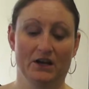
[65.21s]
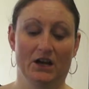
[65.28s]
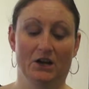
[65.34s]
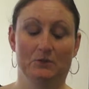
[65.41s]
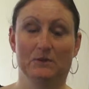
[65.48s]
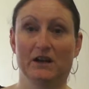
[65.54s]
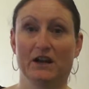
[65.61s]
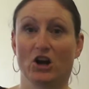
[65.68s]

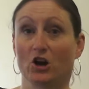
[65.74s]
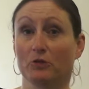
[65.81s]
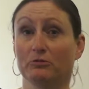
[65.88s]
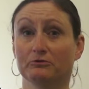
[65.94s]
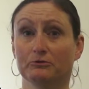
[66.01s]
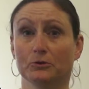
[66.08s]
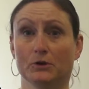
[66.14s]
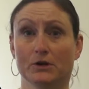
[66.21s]
how many
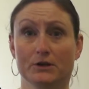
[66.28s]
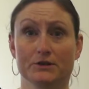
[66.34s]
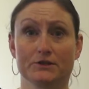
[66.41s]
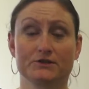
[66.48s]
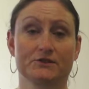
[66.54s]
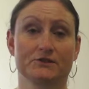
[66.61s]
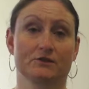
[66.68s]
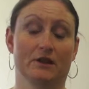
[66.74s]

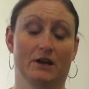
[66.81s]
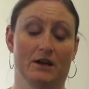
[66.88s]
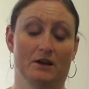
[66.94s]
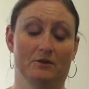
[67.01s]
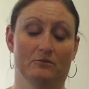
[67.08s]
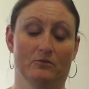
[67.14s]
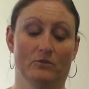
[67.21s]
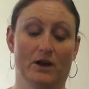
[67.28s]
herbivores,
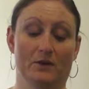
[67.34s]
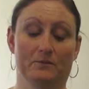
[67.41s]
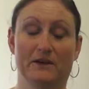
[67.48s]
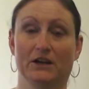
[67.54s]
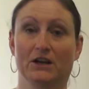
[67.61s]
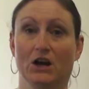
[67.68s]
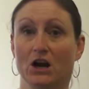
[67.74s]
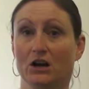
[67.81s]
how
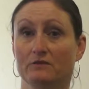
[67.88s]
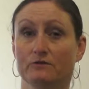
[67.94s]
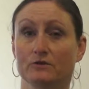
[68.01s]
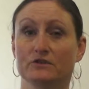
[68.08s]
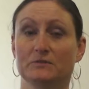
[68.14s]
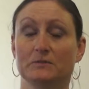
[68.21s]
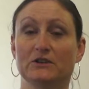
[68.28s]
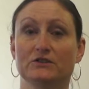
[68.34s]
many
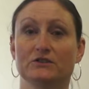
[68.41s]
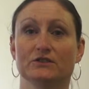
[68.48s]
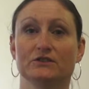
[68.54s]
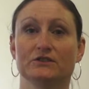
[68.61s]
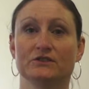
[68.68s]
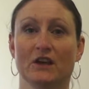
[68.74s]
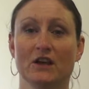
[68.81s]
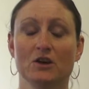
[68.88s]
carnivore
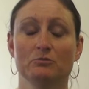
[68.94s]
species,